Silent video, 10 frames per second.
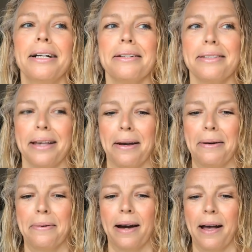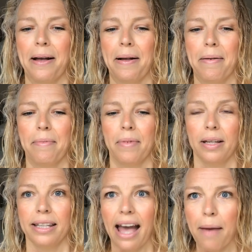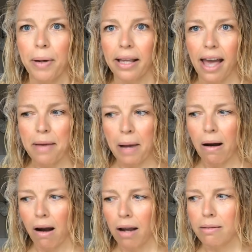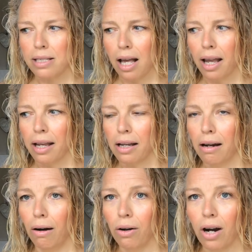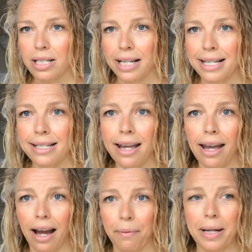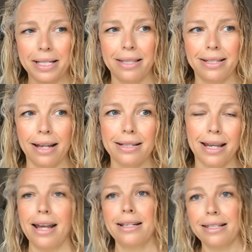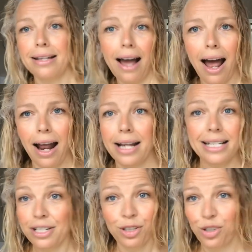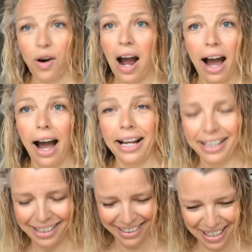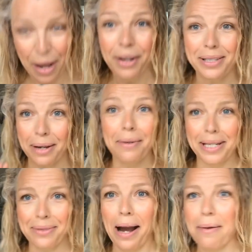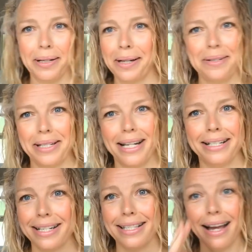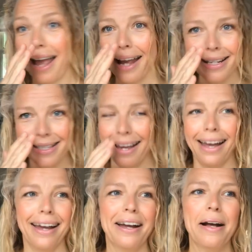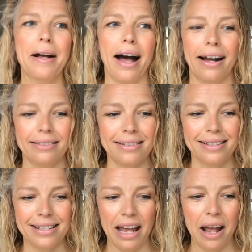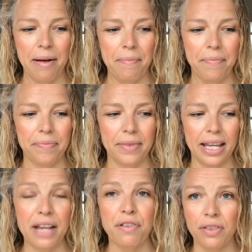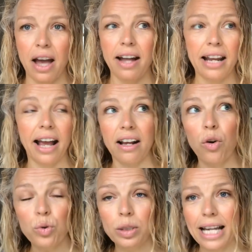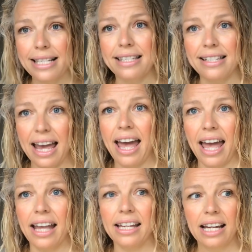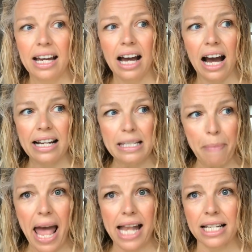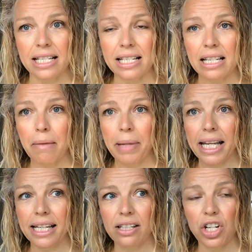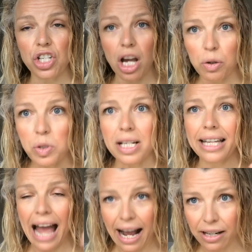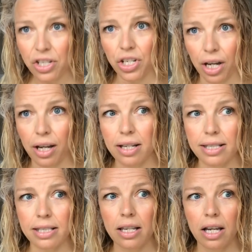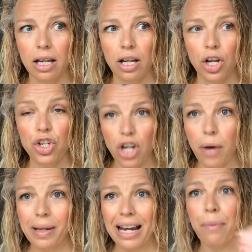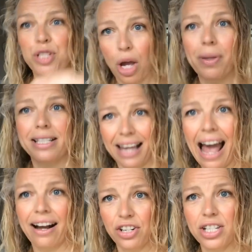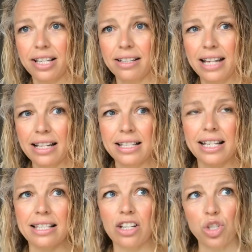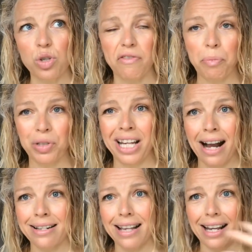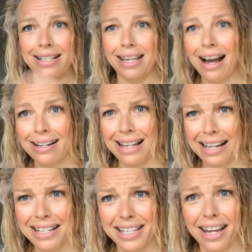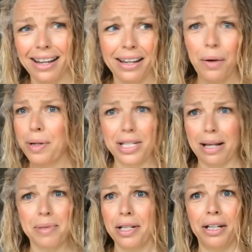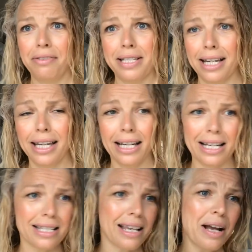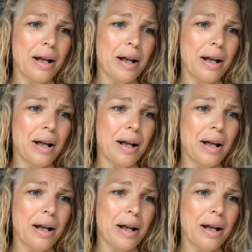So um, yeah, but I came out, I was like, oh god, I did it. I went to the dentist, I didn't cry. Because I always cry when I go to the dentist, I hate it. And um, even and I, all yesterday, I spent being totally anxious, knowing I was going to get anxious in the dentist, sort of a pre-anxiety anxiety, which is absolutely ridiculous.